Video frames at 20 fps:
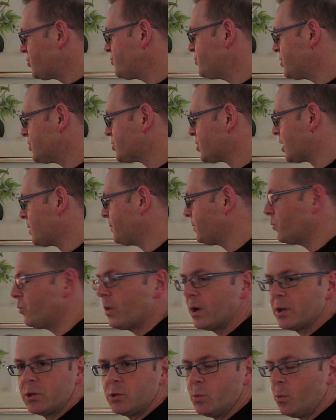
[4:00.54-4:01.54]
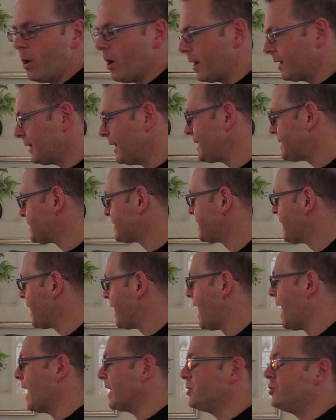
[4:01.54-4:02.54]
you determine what you want, let's say
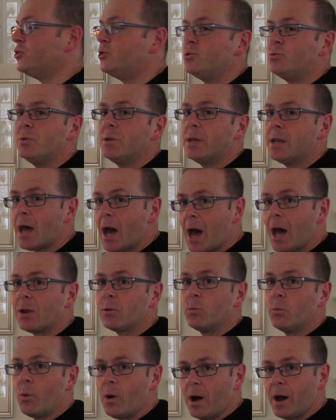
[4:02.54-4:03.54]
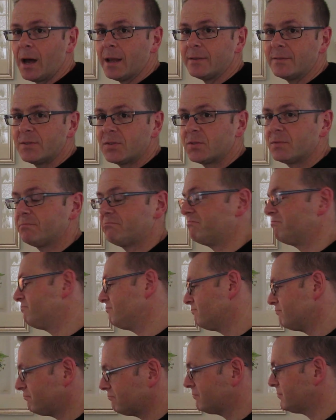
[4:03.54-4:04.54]
I do not want
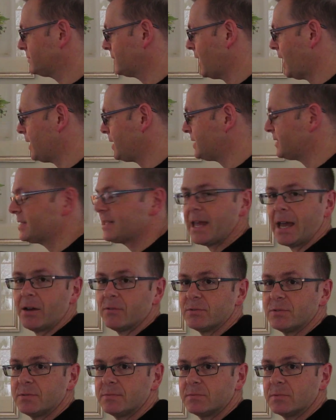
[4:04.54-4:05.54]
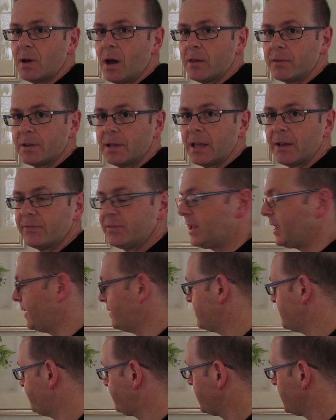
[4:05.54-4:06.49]
any sound on the left hand.